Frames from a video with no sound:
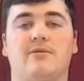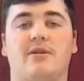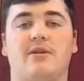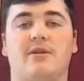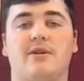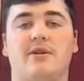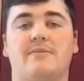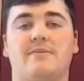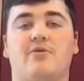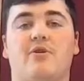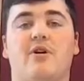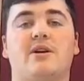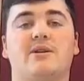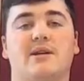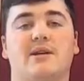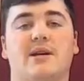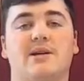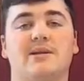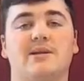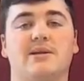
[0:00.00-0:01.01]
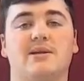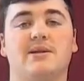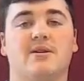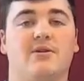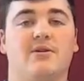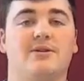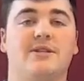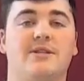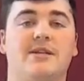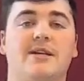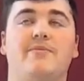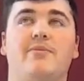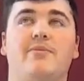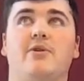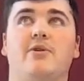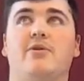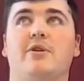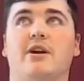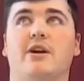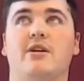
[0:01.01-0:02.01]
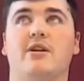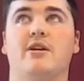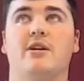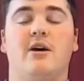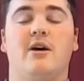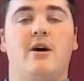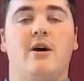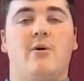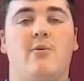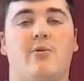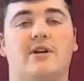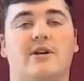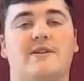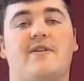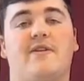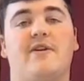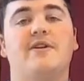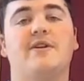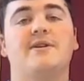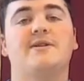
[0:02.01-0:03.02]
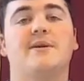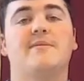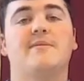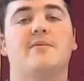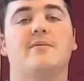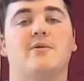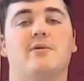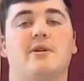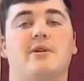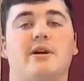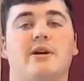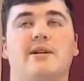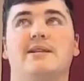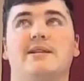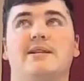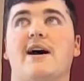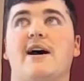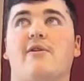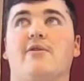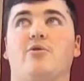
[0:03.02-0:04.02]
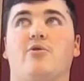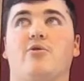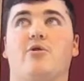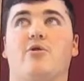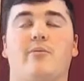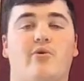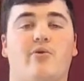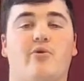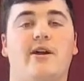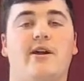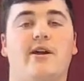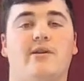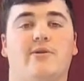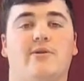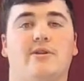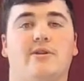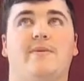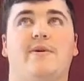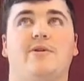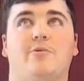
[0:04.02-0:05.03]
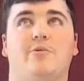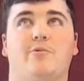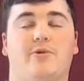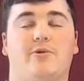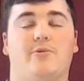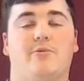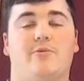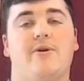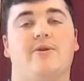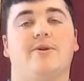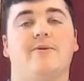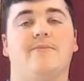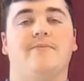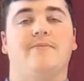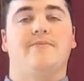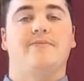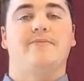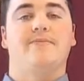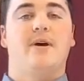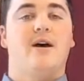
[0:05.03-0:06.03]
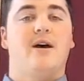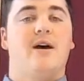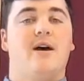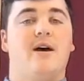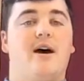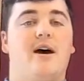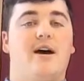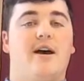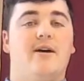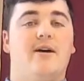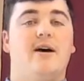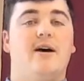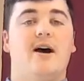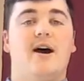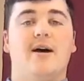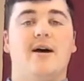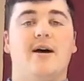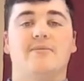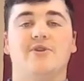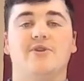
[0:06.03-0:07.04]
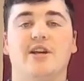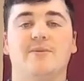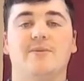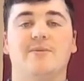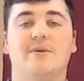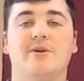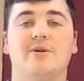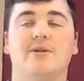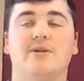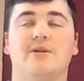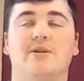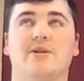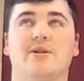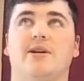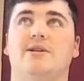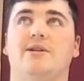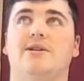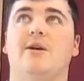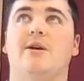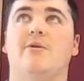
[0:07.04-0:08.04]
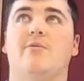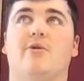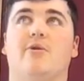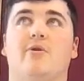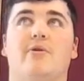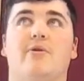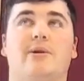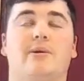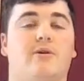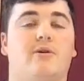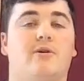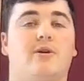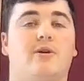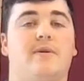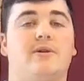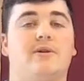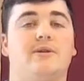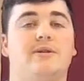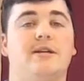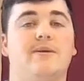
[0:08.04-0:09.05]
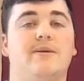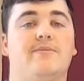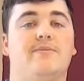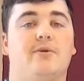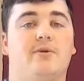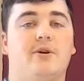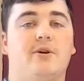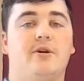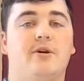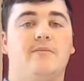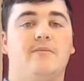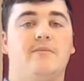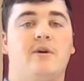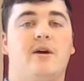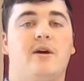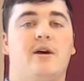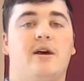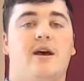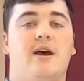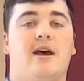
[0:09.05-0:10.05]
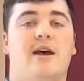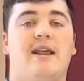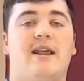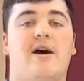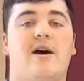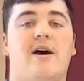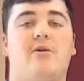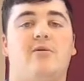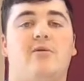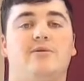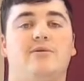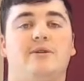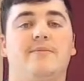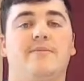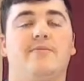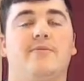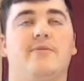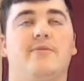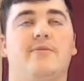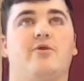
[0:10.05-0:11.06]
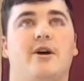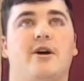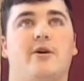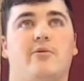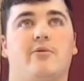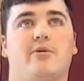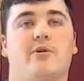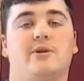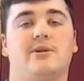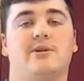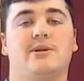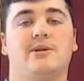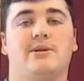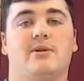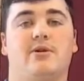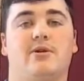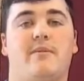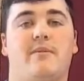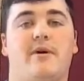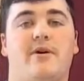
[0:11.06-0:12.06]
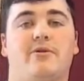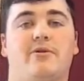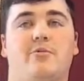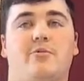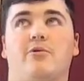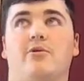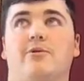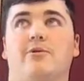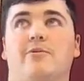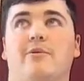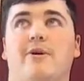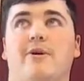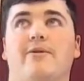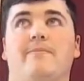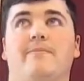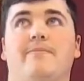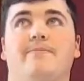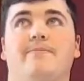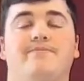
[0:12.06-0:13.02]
that this process, called deep learning, works very similarly to how your brain learns about the world around you. Hi, I'm Chase Pearson, and today we're going to learn about deep learning and how deep neural networks learn about the world around them.